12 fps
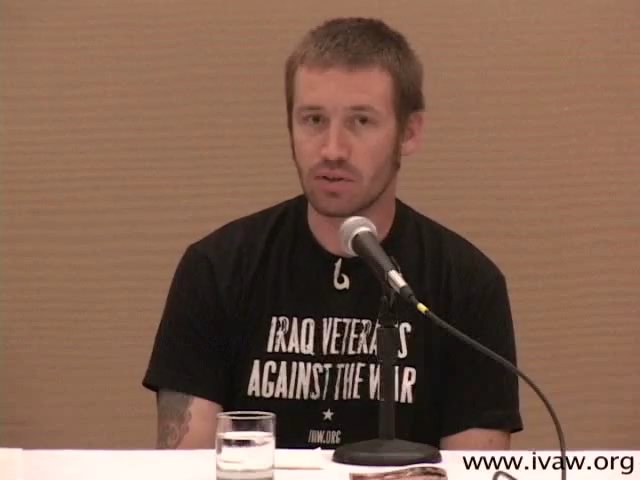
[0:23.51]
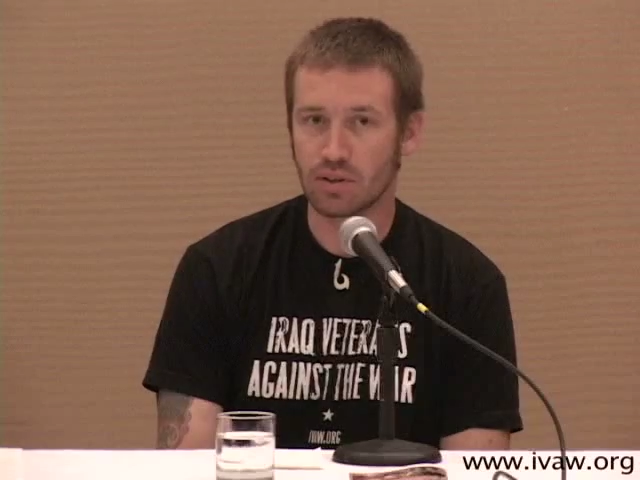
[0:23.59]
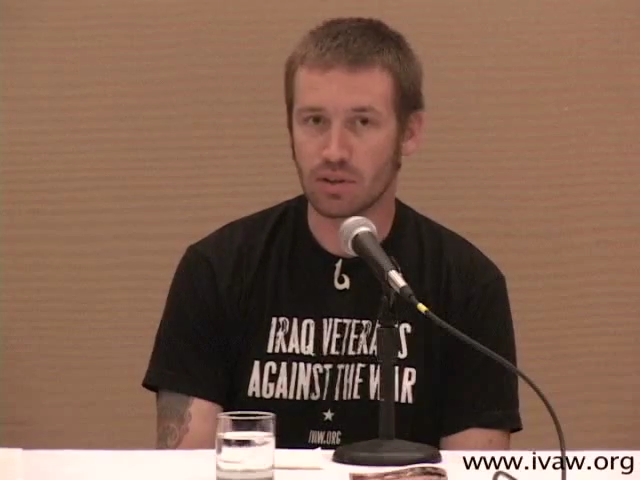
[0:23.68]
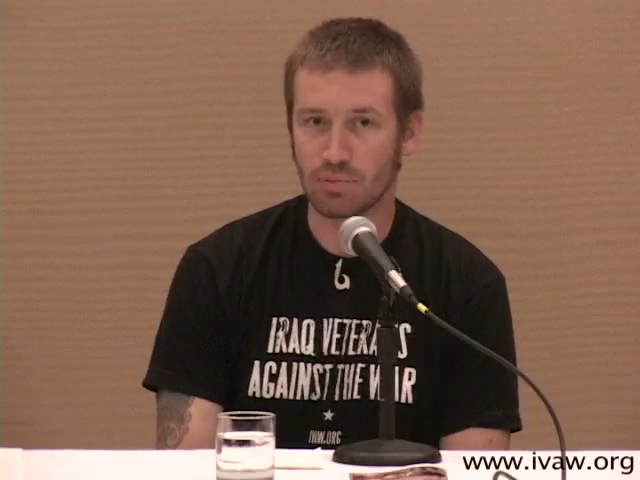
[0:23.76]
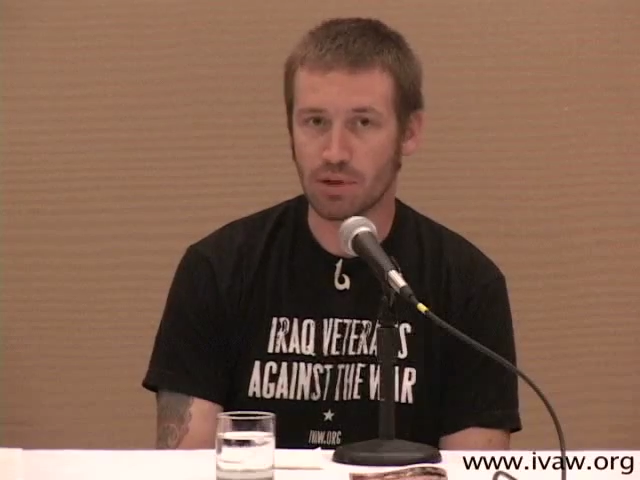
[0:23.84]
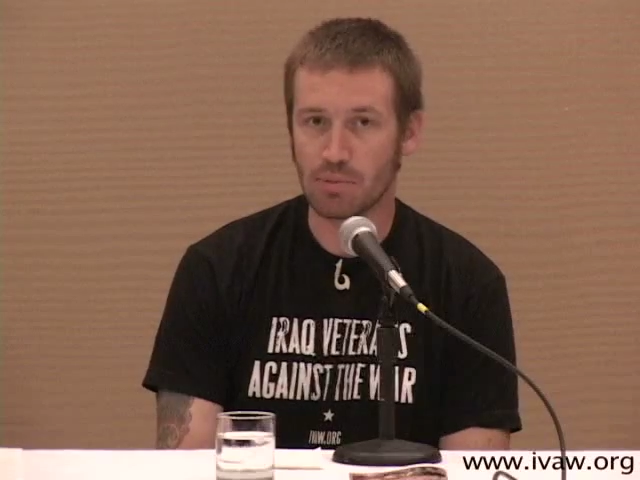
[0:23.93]

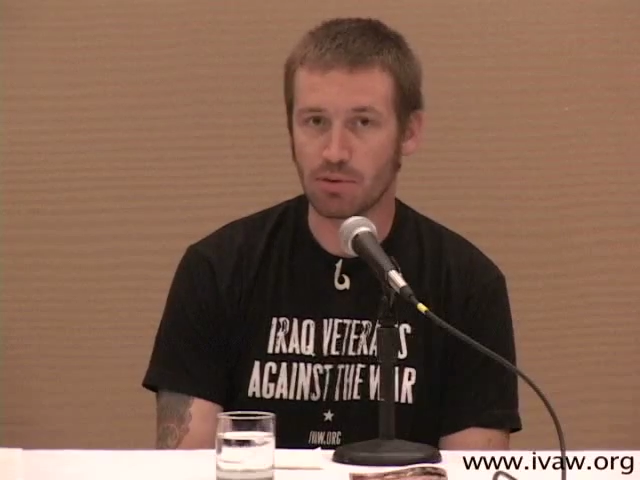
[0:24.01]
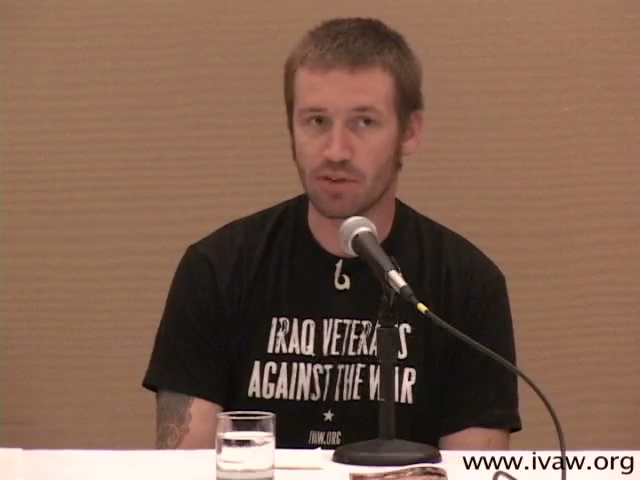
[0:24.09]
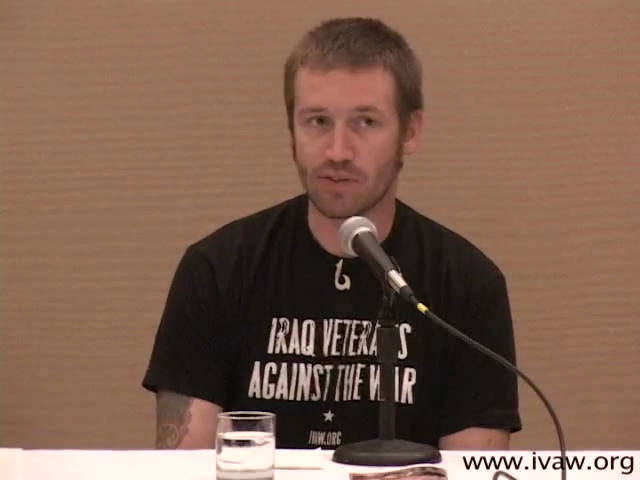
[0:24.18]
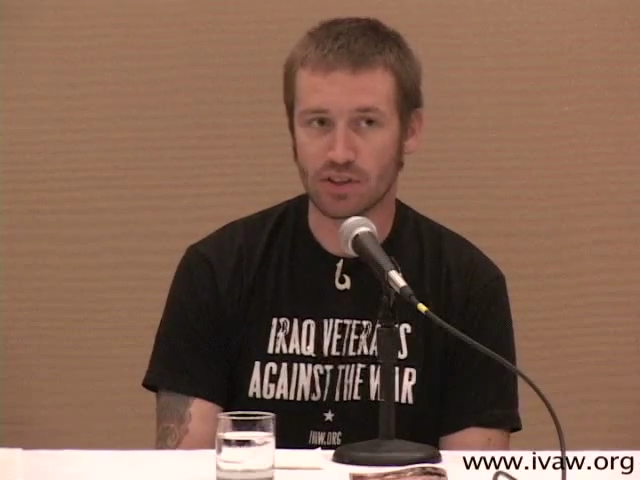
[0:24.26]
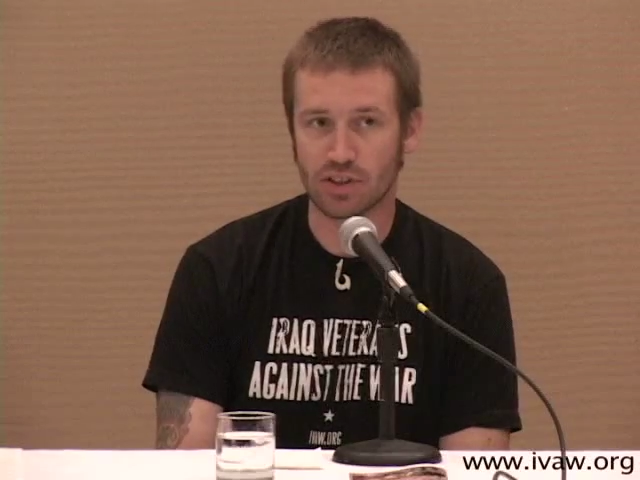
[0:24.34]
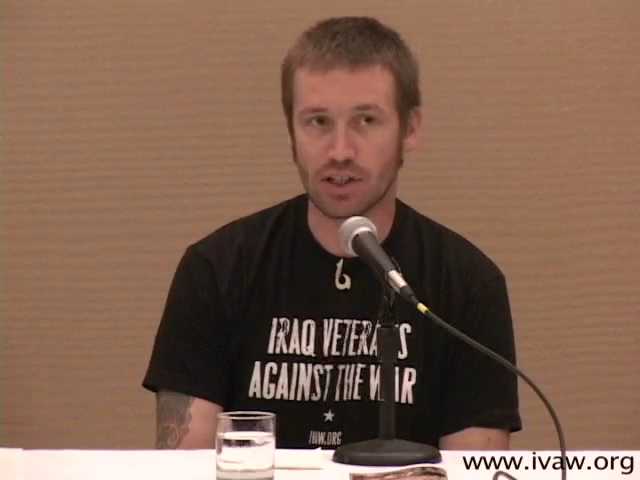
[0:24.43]
to the people
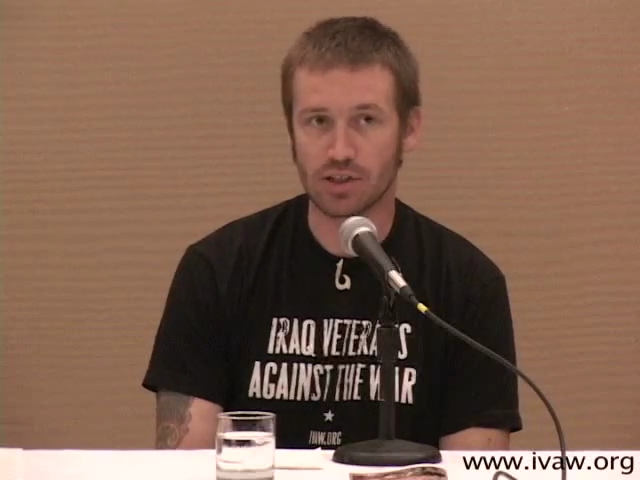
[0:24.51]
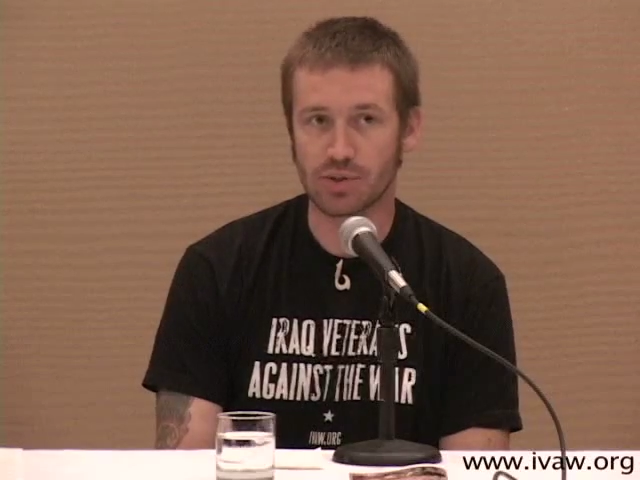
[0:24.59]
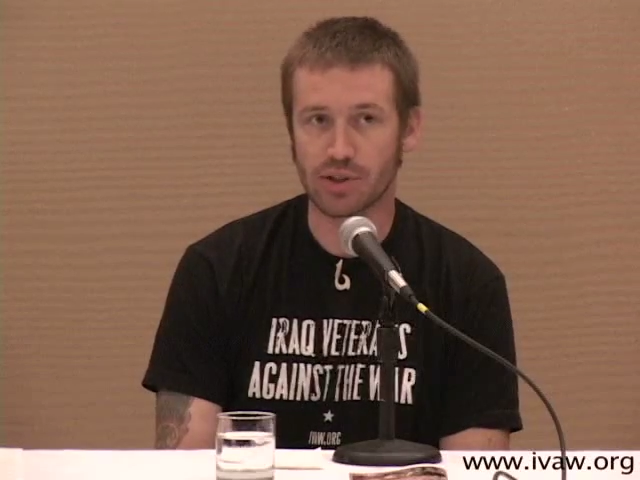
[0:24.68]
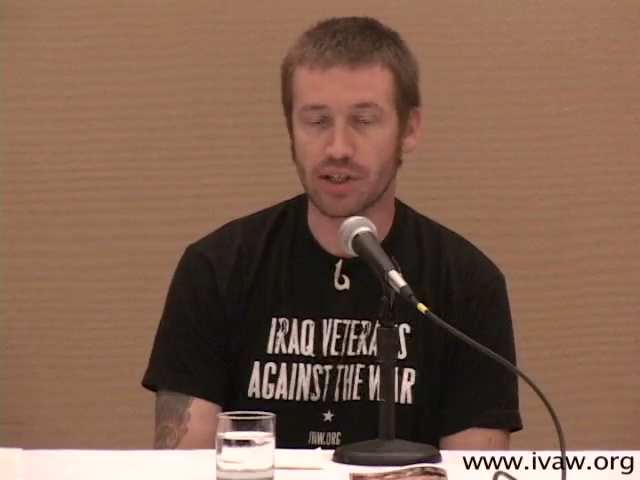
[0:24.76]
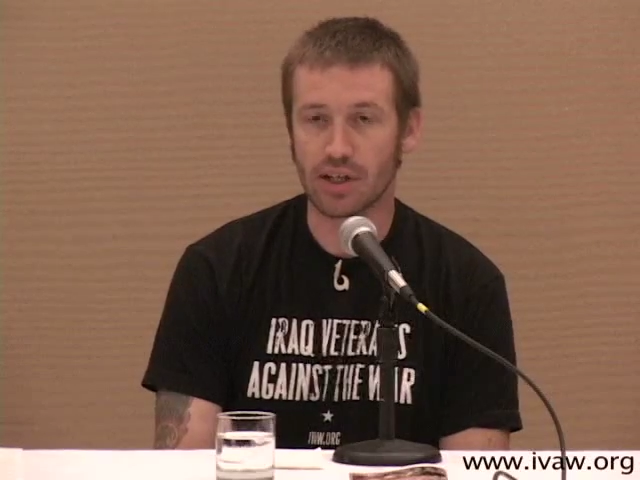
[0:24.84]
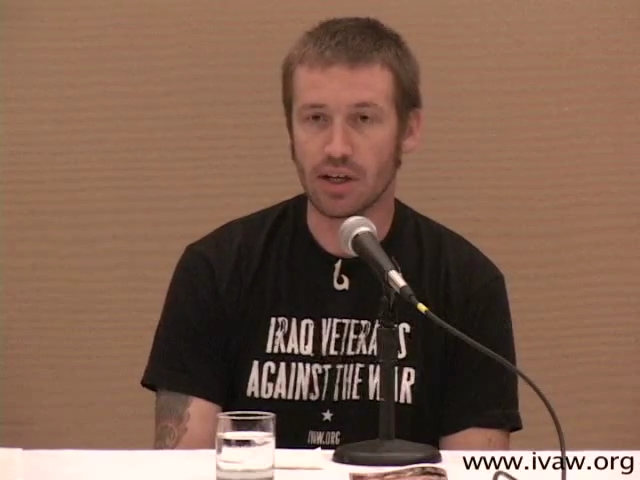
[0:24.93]
of this
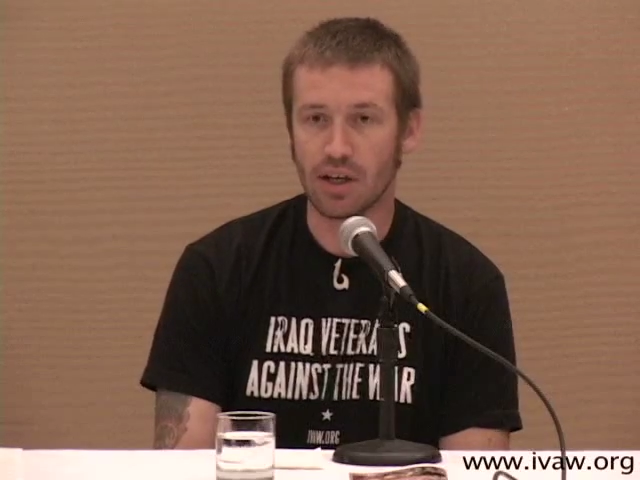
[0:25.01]
country.